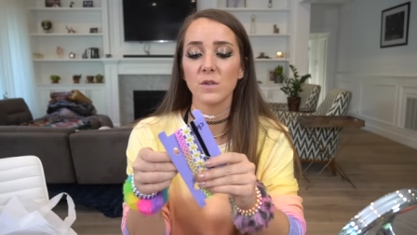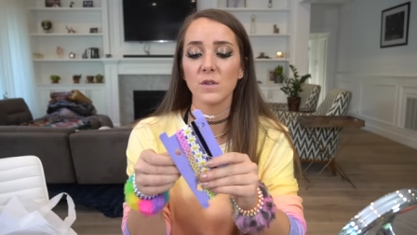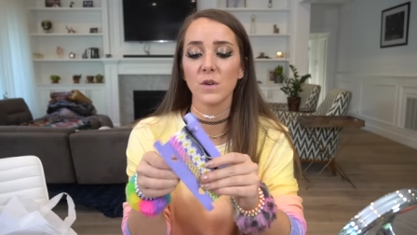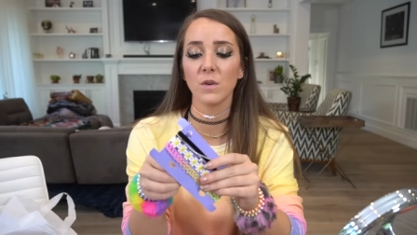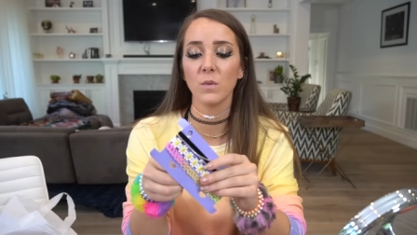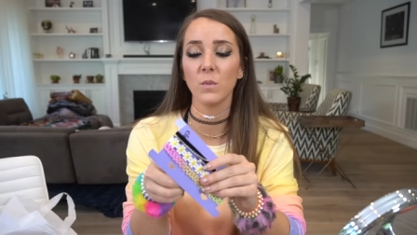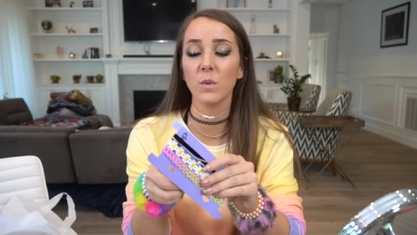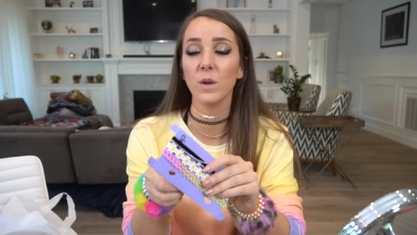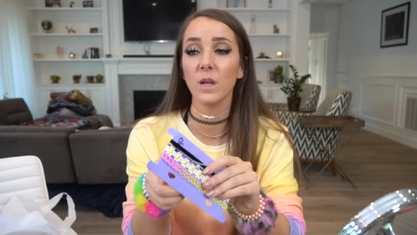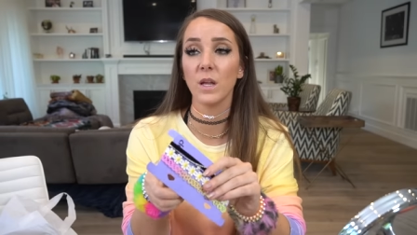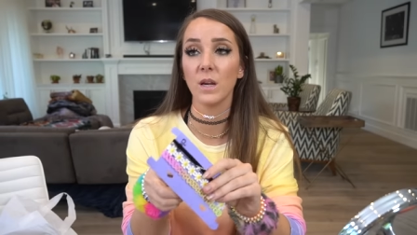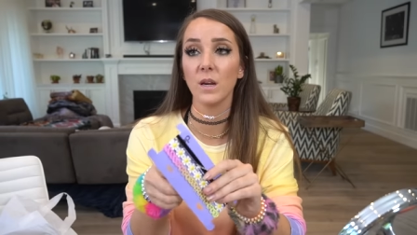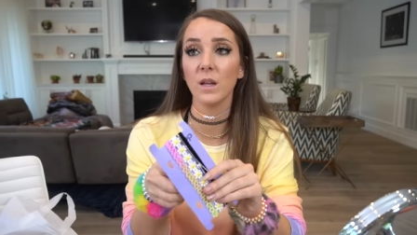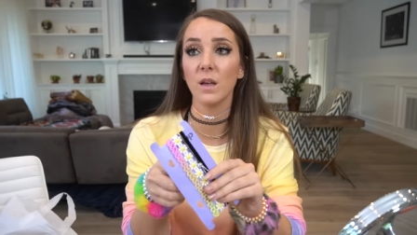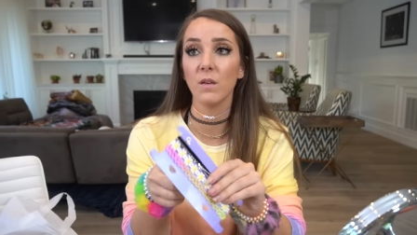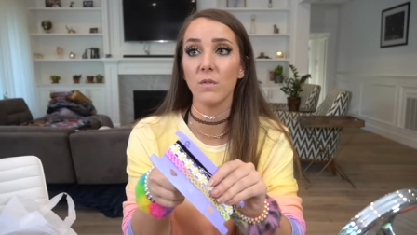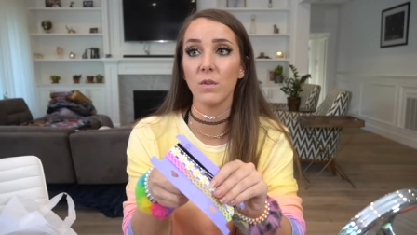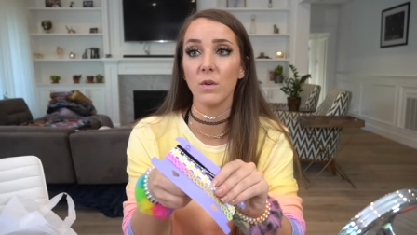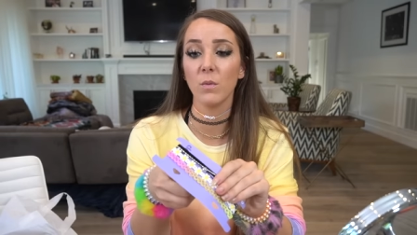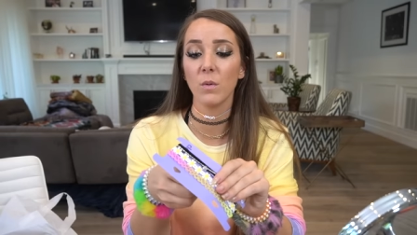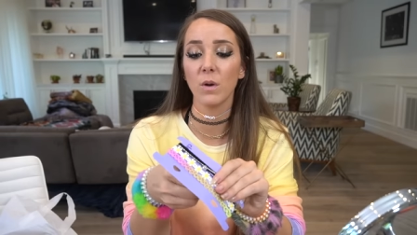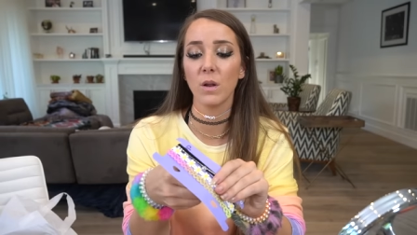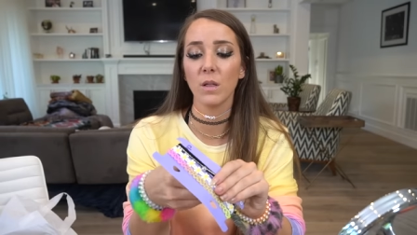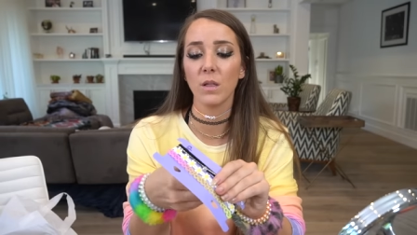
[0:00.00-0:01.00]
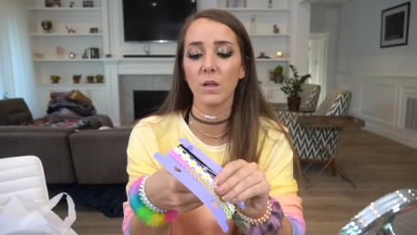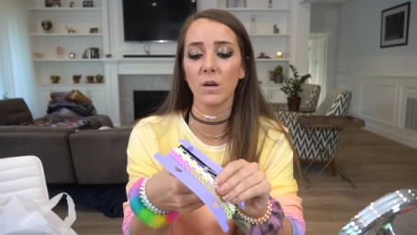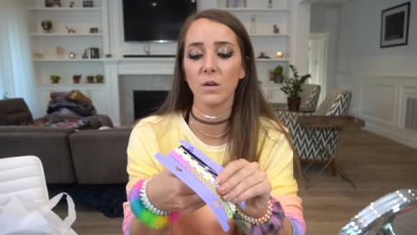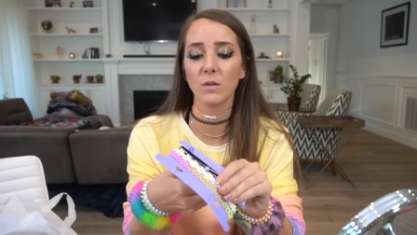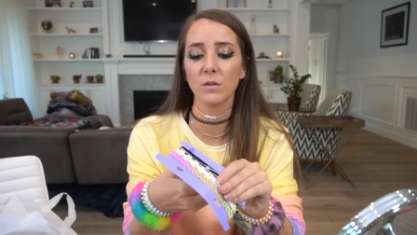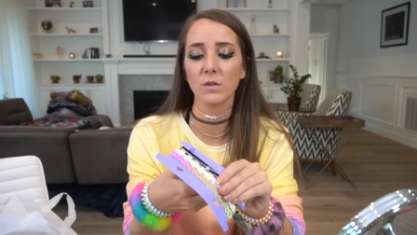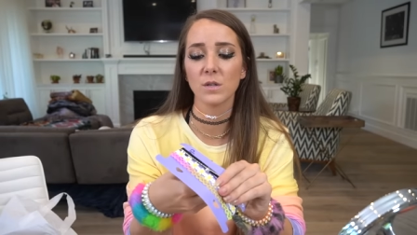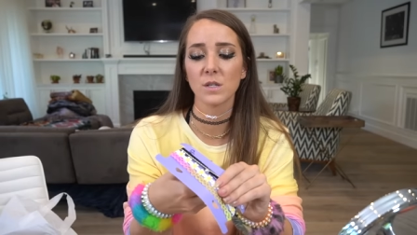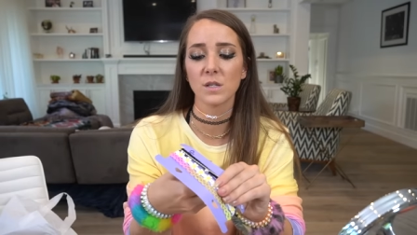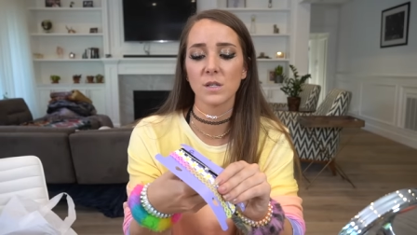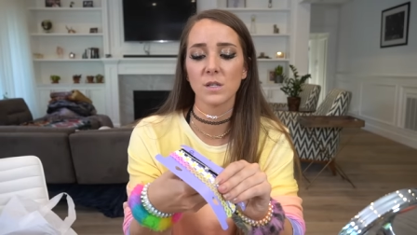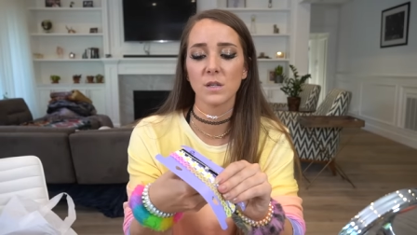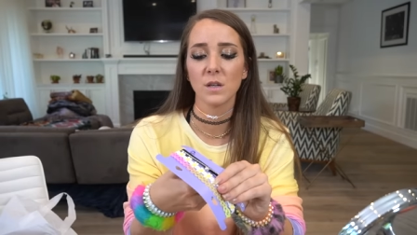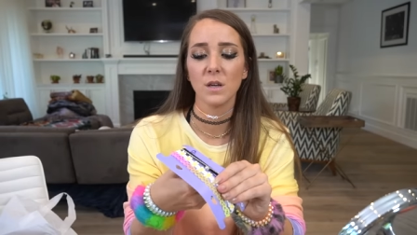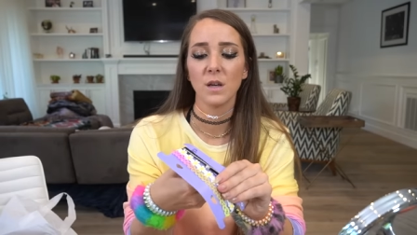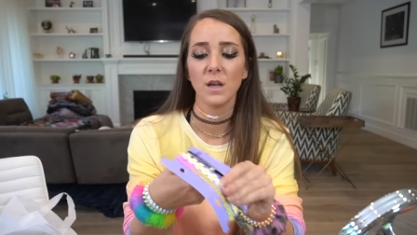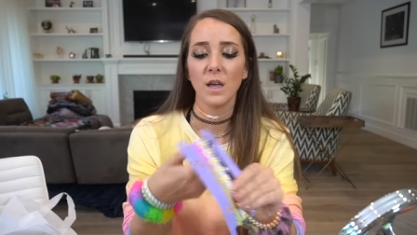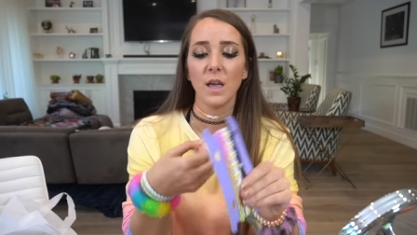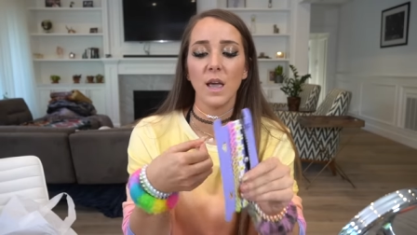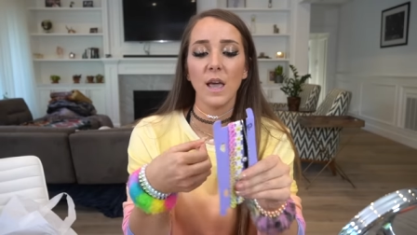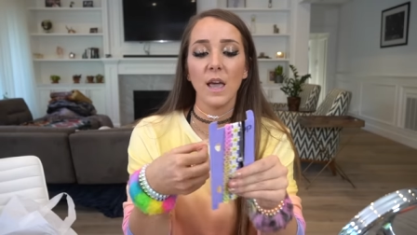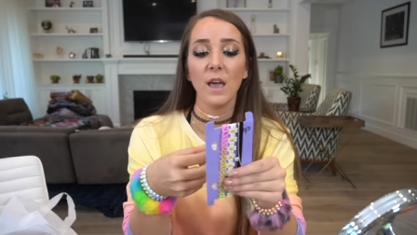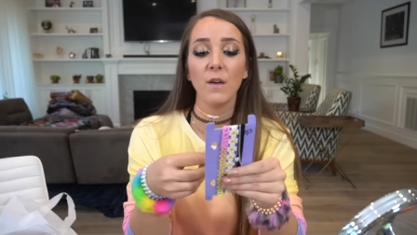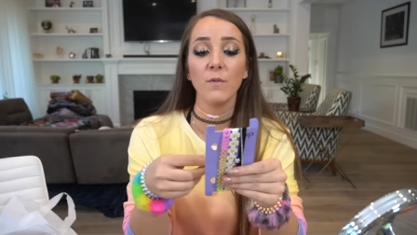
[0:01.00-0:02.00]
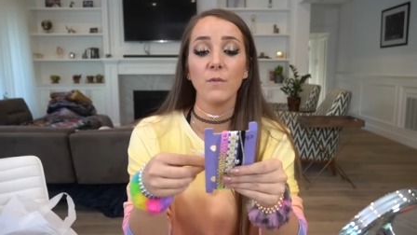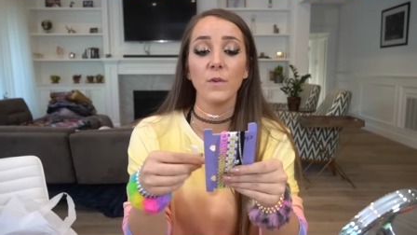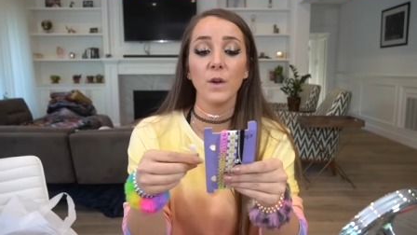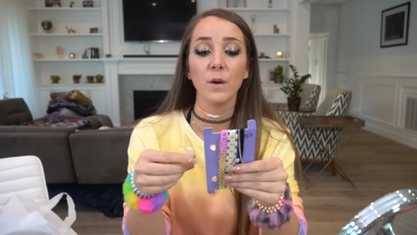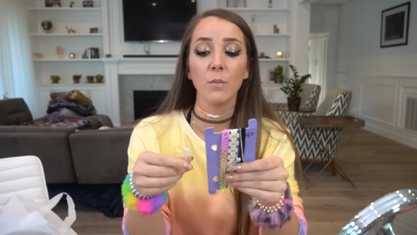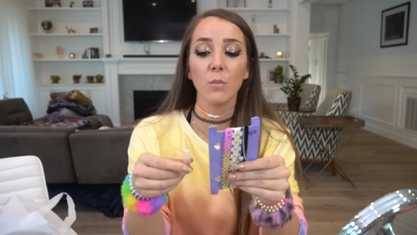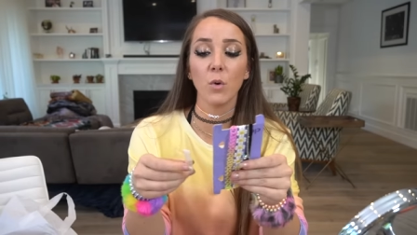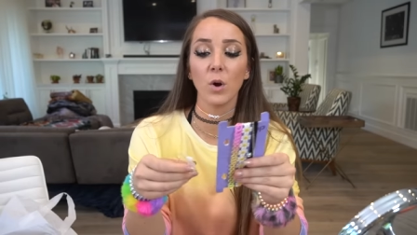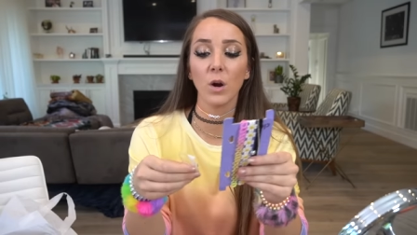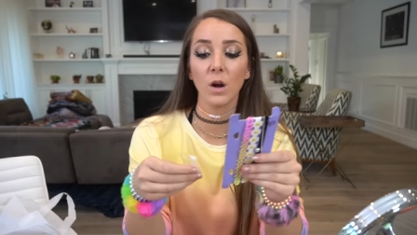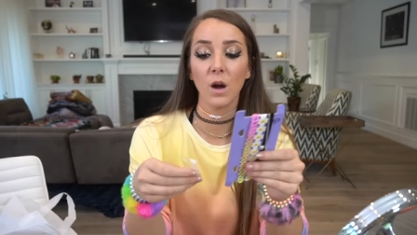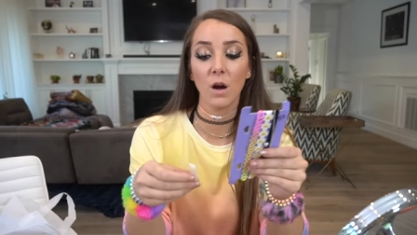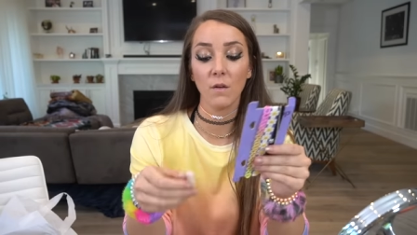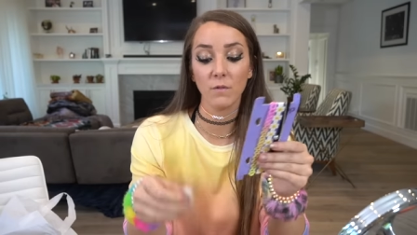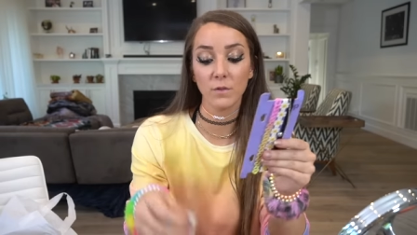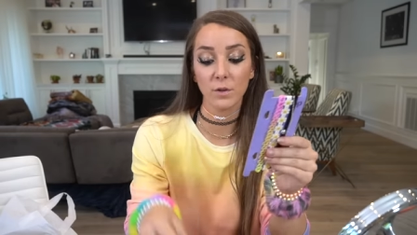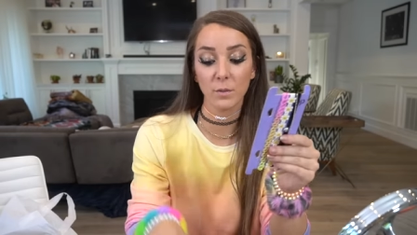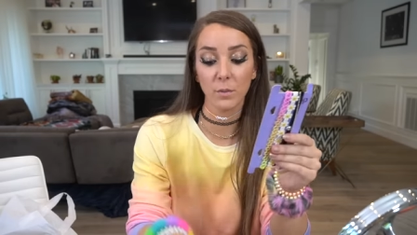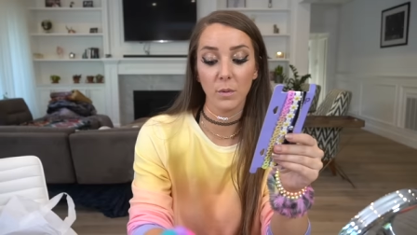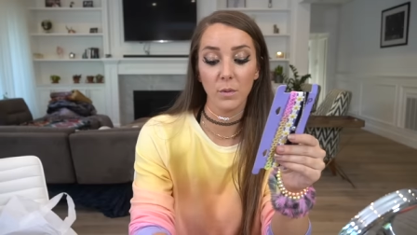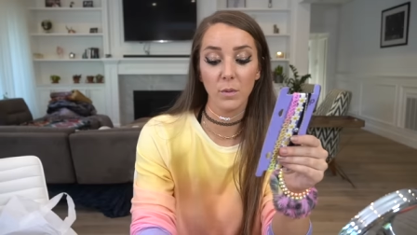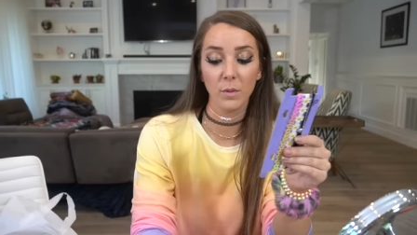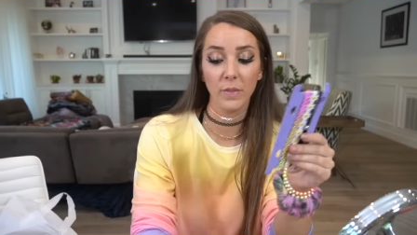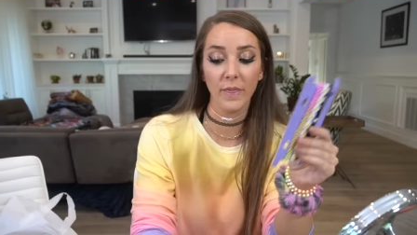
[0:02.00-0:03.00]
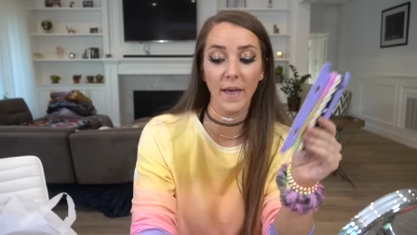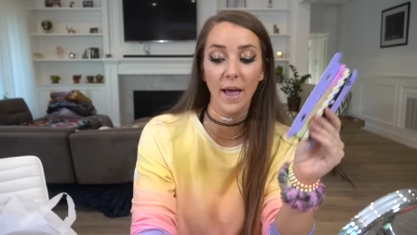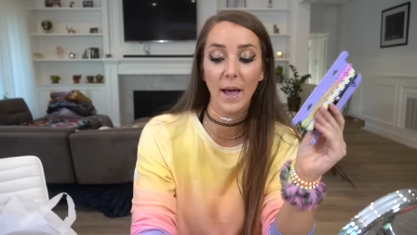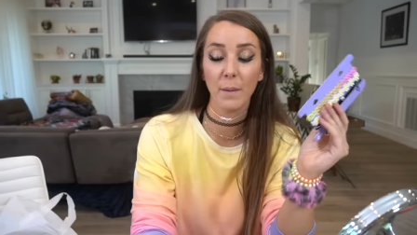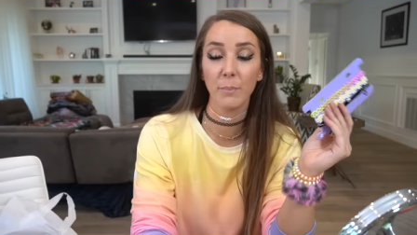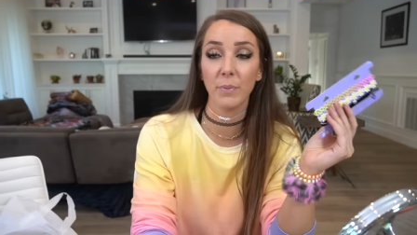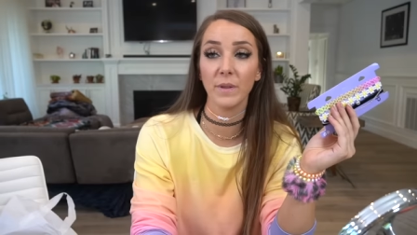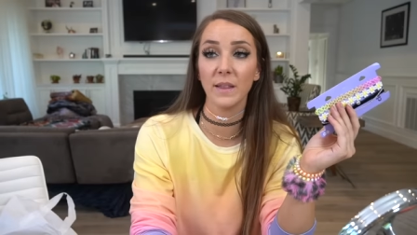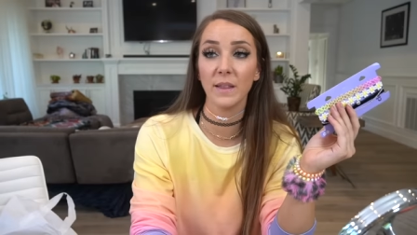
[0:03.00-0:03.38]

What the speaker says: so we can give you one of those if you're more comfortable with that,